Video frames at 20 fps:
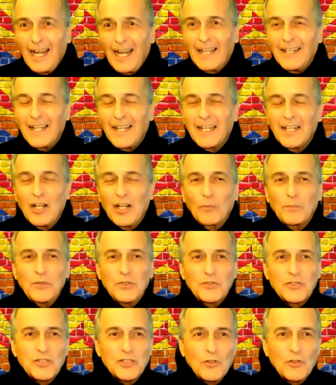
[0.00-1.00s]
and they can help
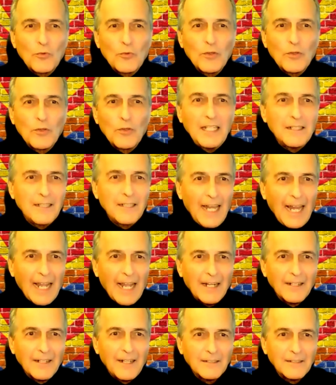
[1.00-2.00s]
you screen
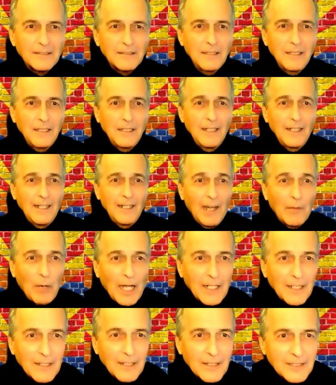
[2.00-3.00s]
candidates.
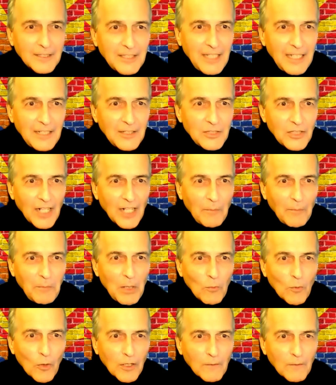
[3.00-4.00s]
Should I
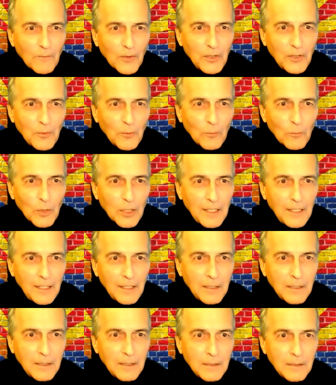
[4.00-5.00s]
be working for you, Willie?